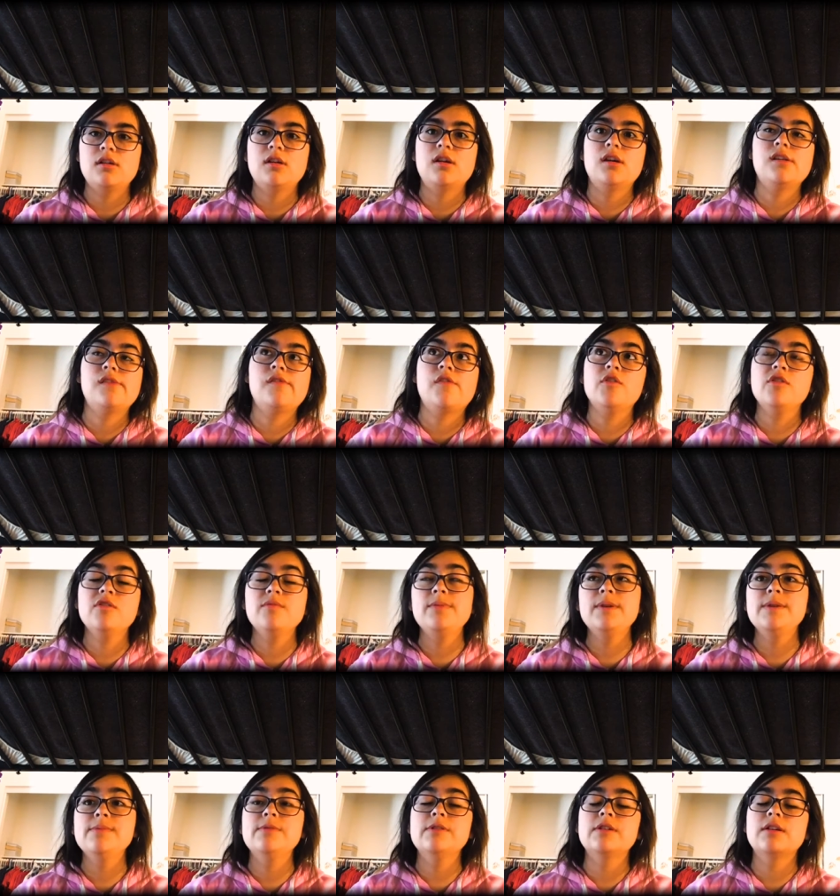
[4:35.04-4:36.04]
I've heard
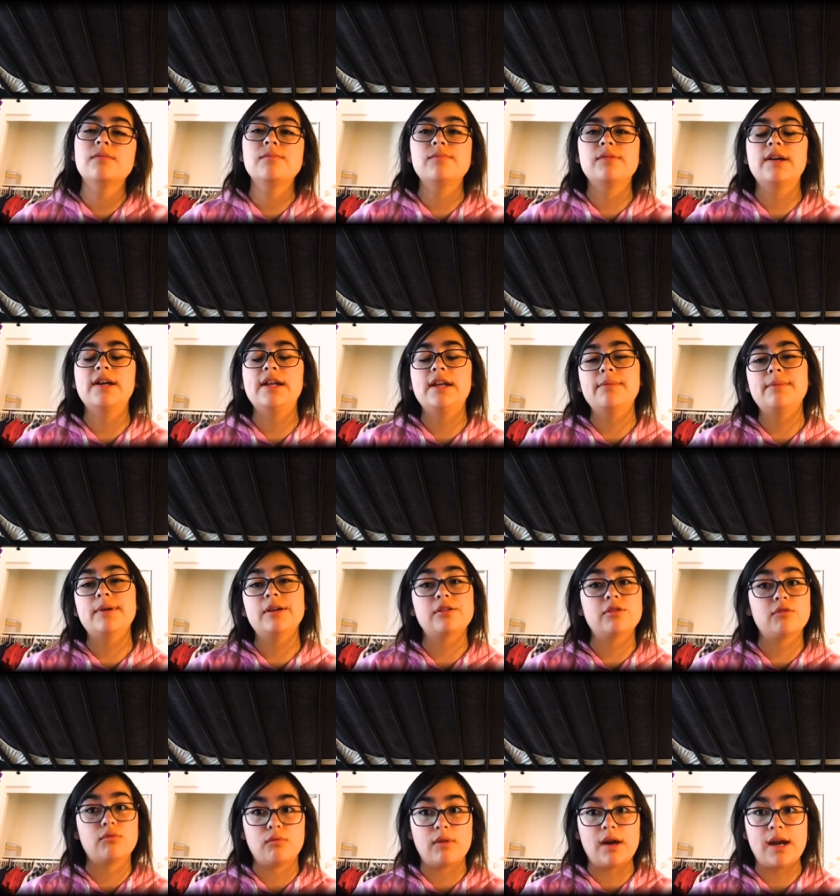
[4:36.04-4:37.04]
people complain about
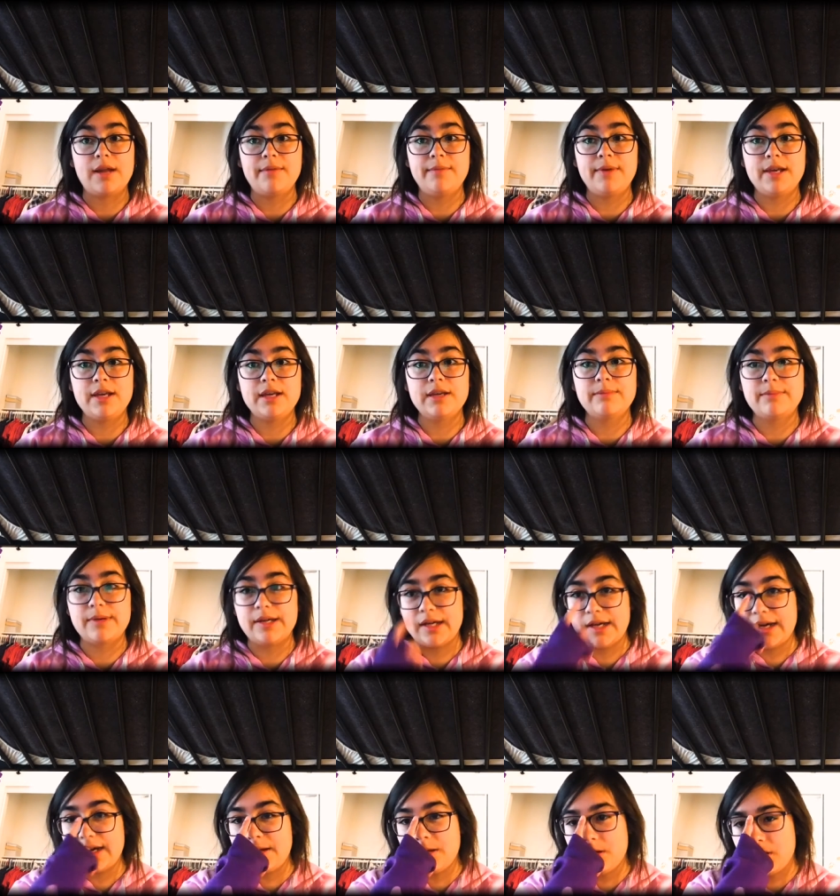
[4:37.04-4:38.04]
the rhyming, but
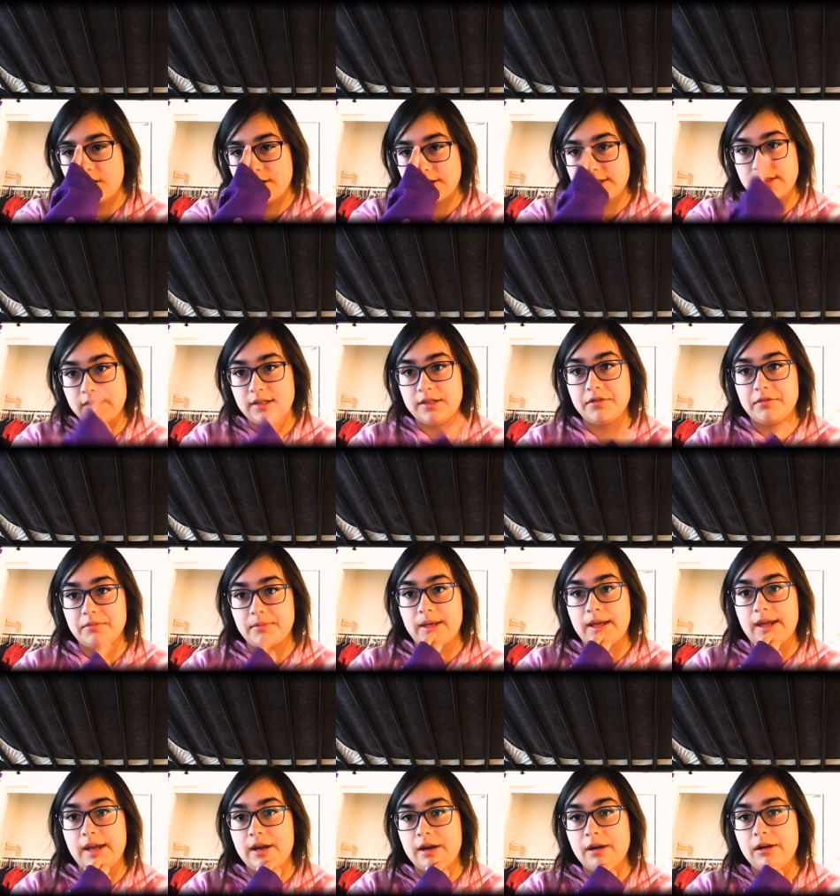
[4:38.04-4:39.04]
I honestly don't
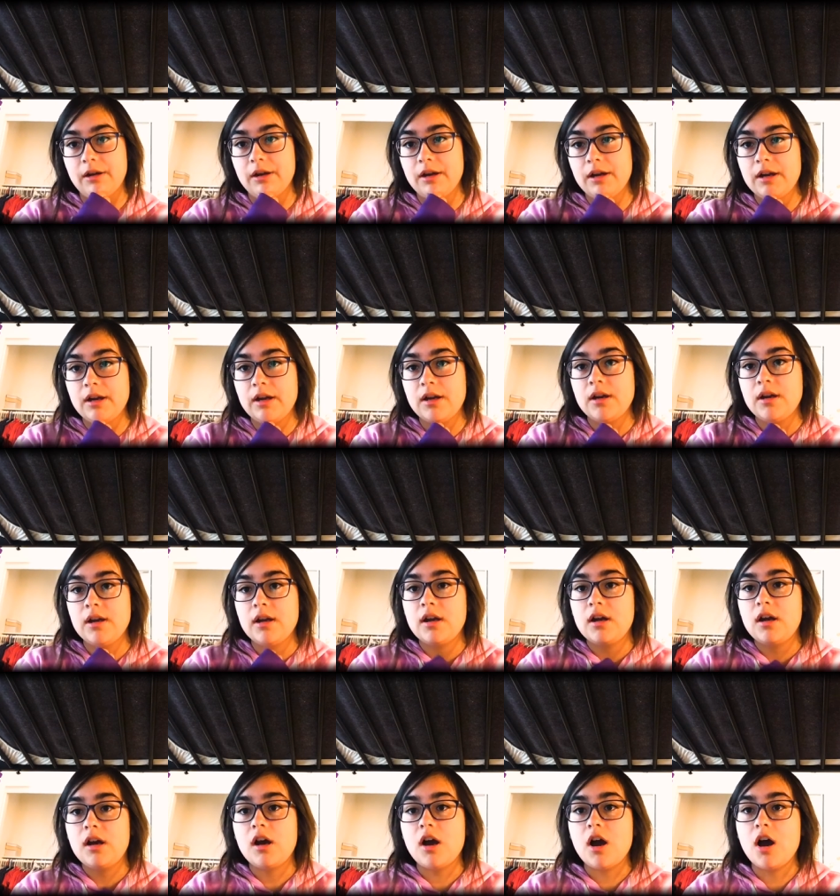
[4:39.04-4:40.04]
care.
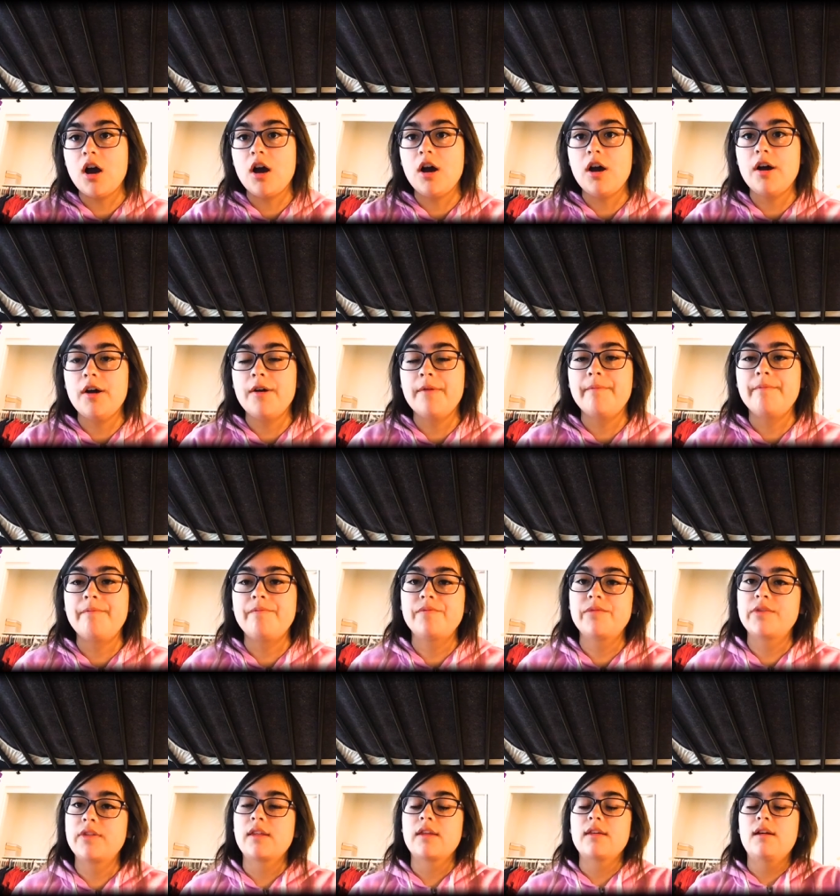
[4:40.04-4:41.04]
Um,
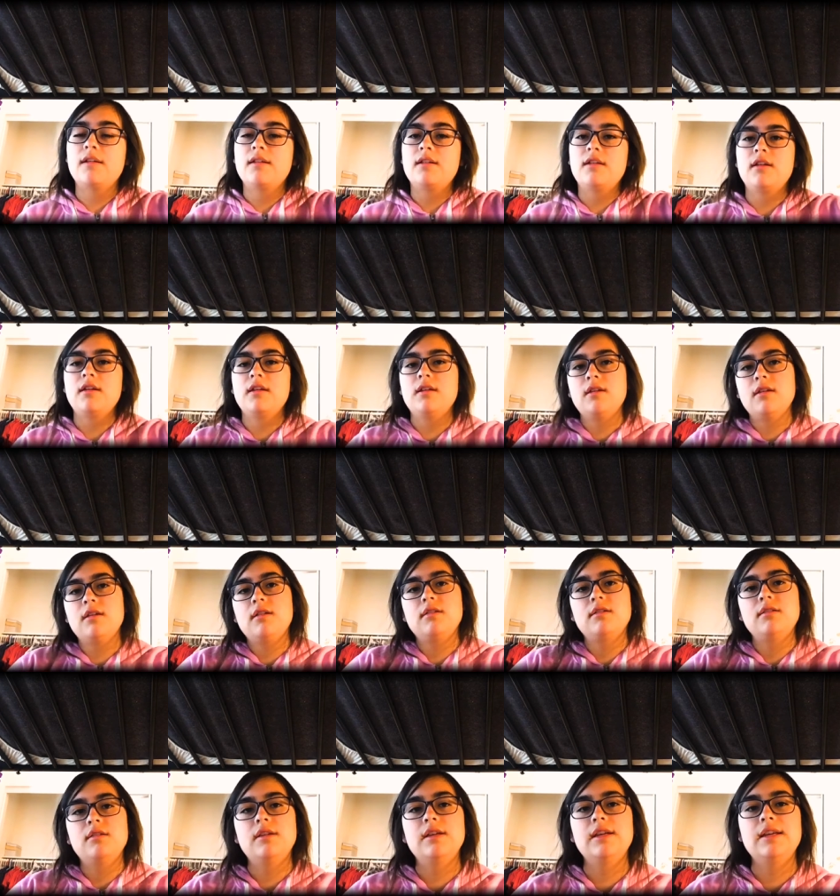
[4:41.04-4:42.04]

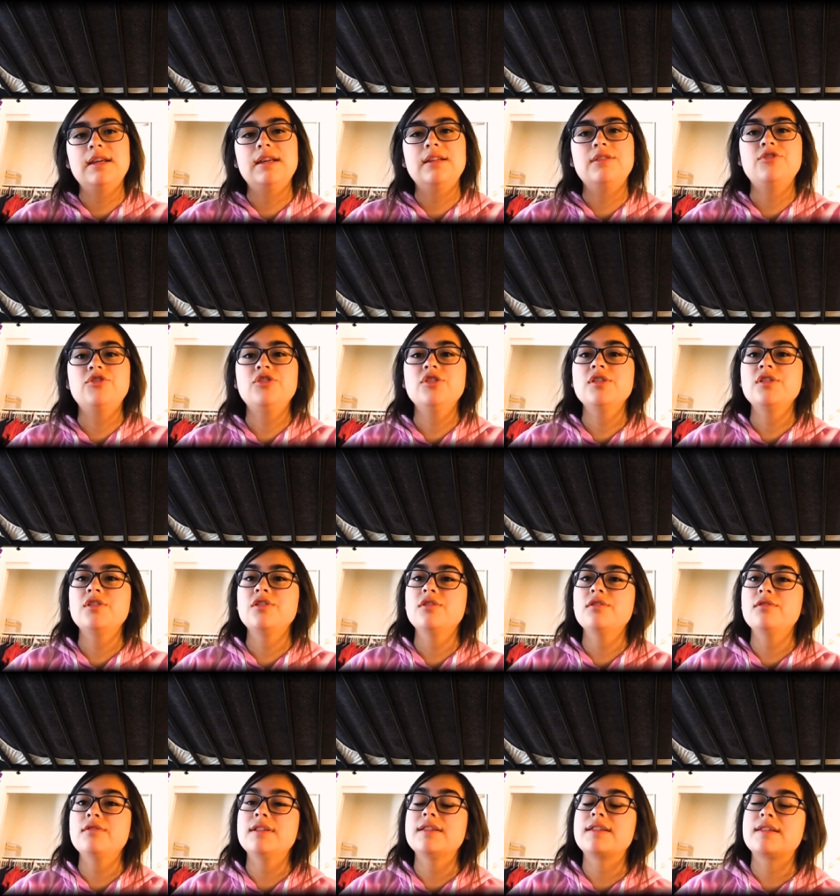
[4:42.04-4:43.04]
it's just
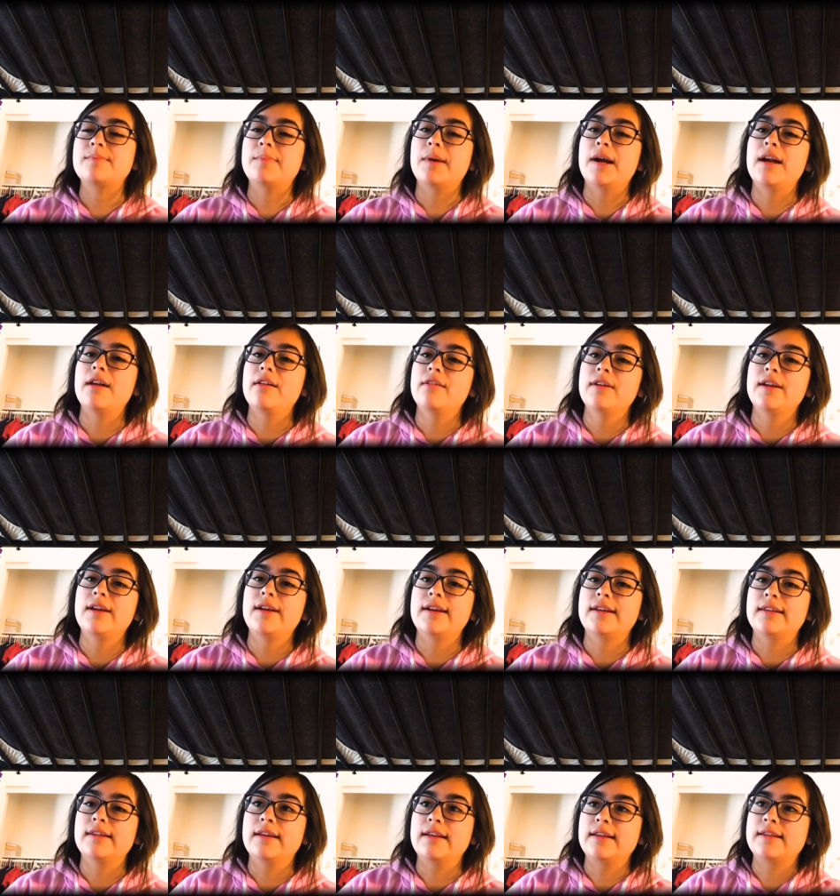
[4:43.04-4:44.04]
so inspiring
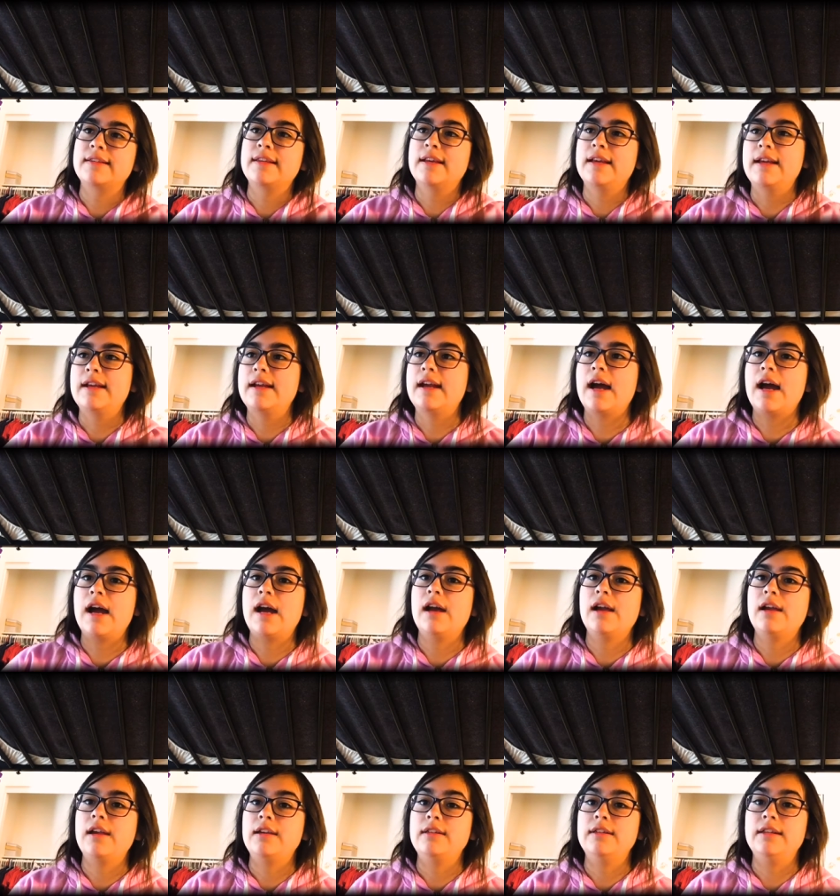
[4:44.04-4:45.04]
and like saying,
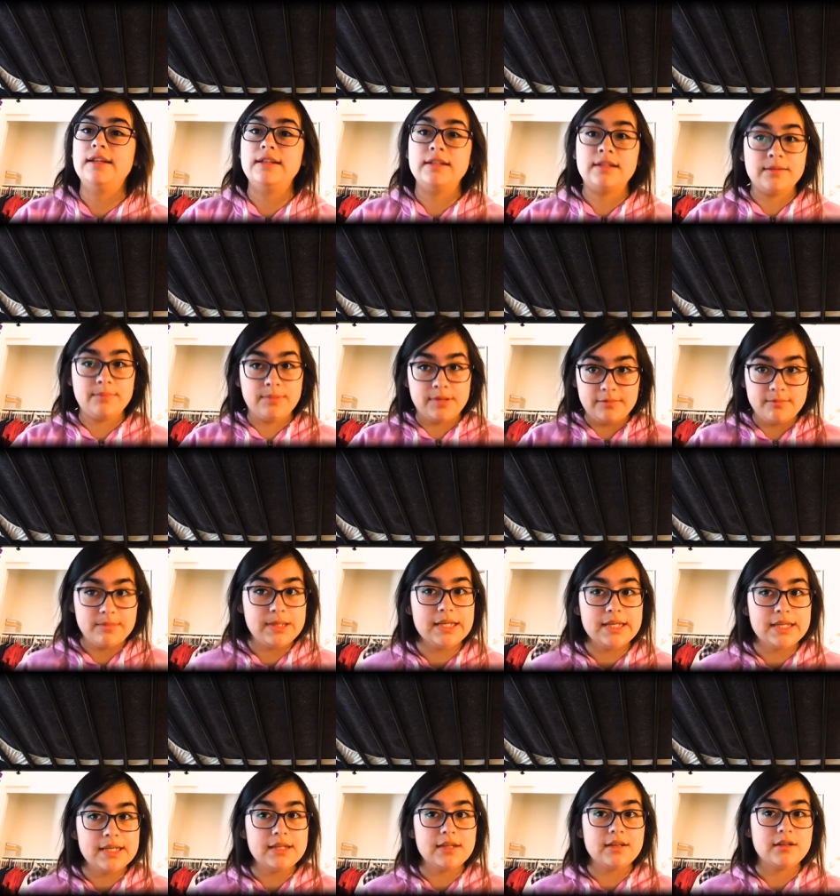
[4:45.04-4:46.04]
I need to be
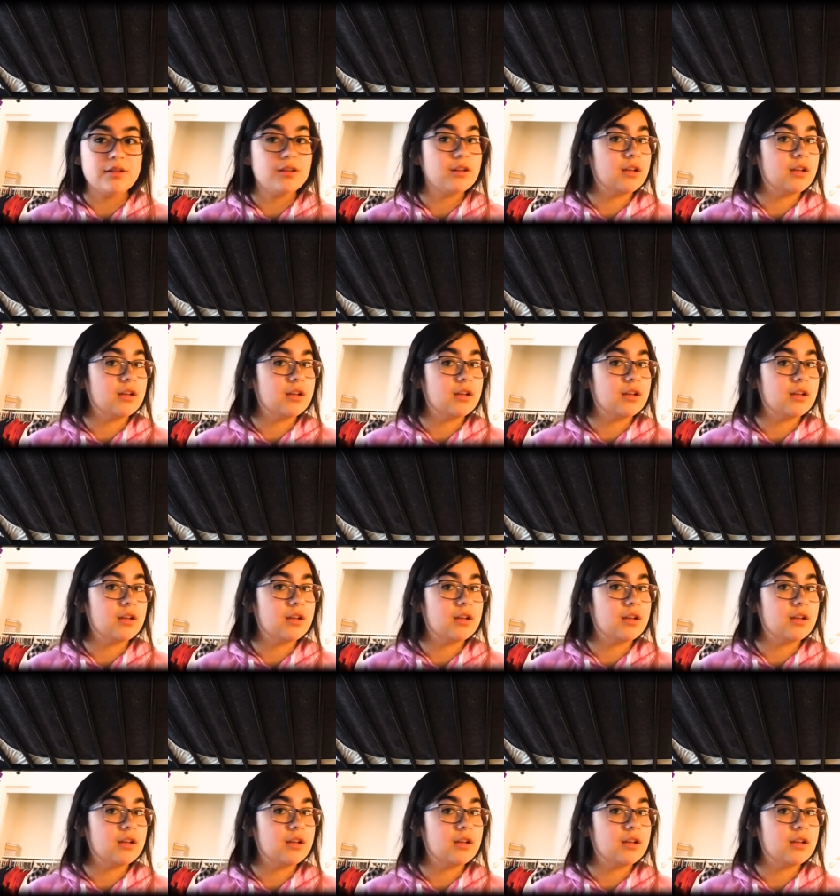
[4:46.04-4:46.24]
me